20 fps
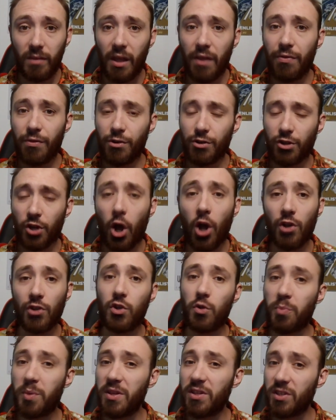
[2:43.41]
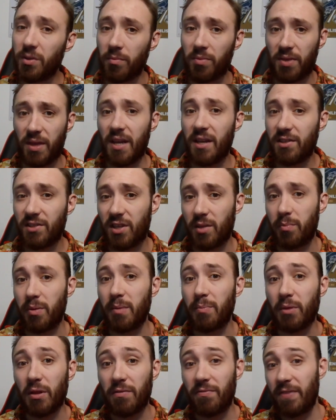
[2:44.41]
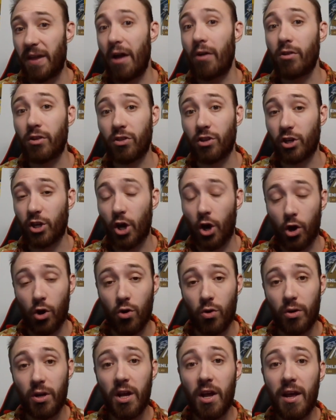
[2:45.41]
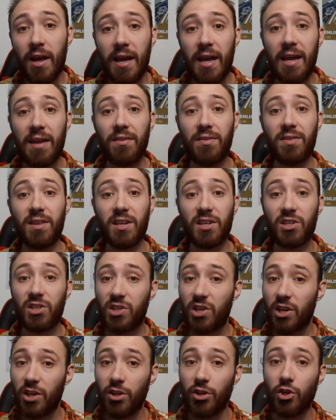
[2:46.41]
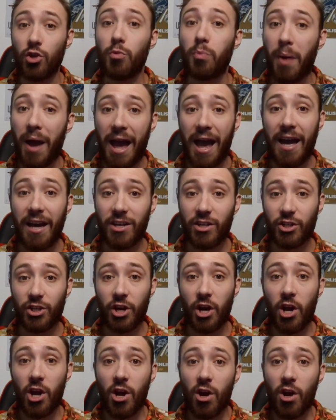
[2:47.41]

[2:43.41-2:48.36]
There's also been some things that people have found in the code in this new patch